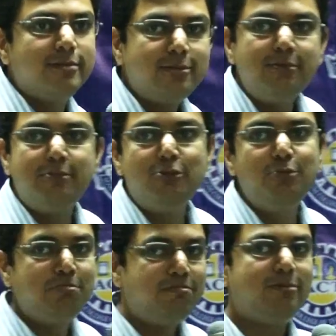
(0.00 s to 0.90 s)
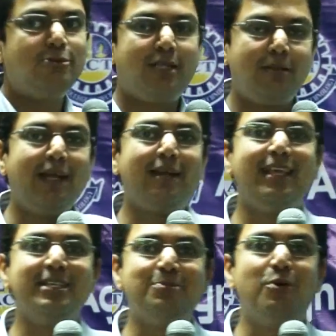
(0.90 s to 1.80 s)
to get
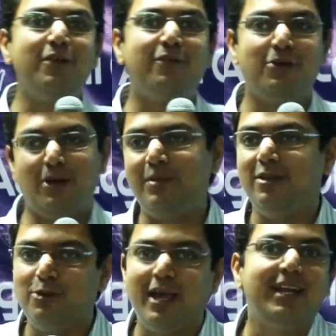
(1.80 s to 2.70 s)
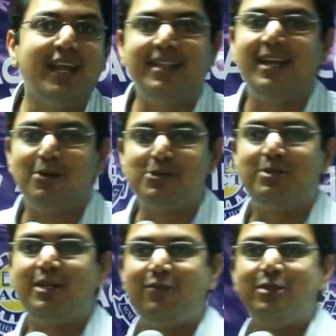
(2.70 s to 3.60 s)
things moving for you. I mean, you can get that also
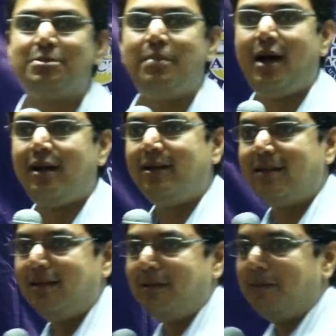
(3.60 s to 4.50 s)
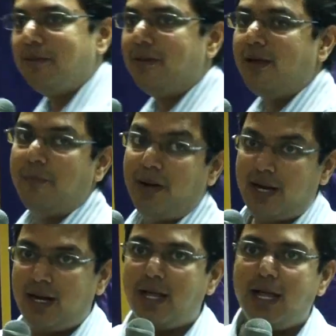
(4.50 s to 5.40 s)
done if you're smart.
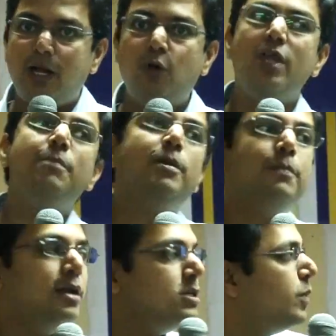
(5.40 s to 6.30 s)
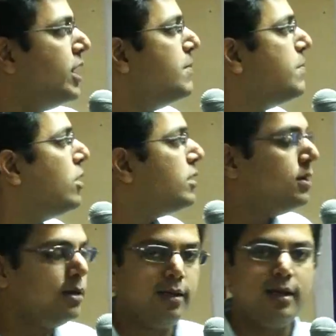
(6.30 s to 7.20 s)
But knowing people is very
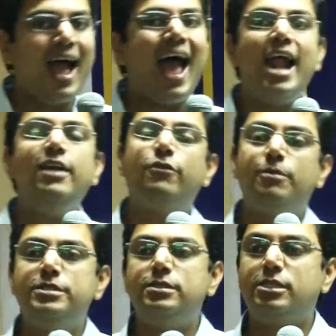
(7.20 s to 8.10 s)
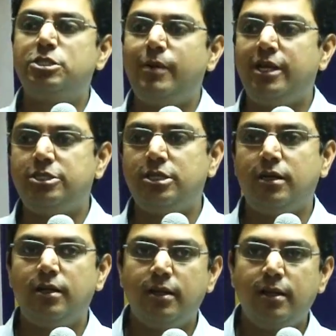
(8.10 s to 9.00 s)
important, and for business expansion.
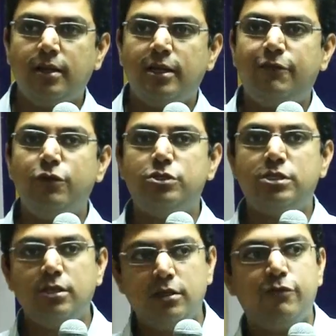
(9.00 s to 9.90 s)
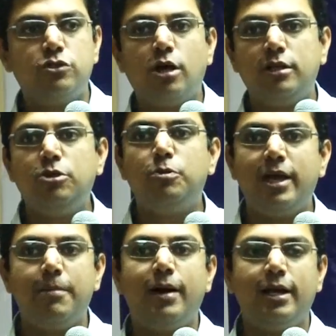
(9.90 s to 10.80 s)
If you saw Dhirubhai
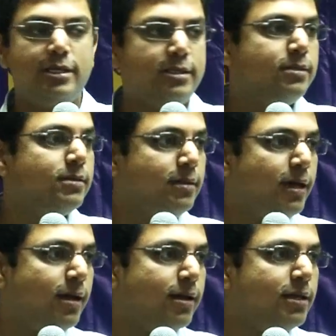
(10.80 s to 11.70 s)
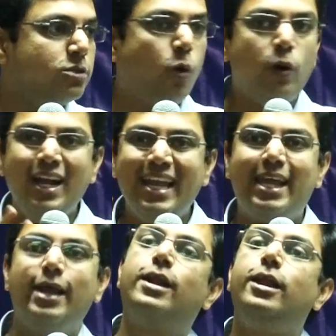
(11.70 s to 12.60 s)
Ambani is there, his only
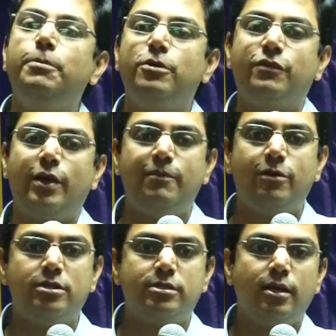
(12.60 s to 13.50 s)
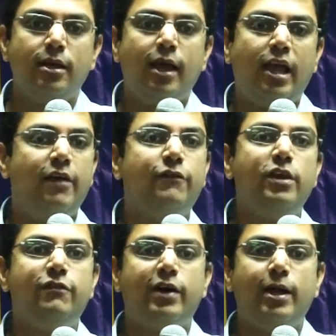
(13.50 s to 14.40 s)
claim to fame was
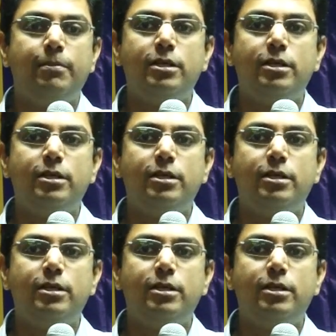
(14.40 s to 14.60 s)
every Prime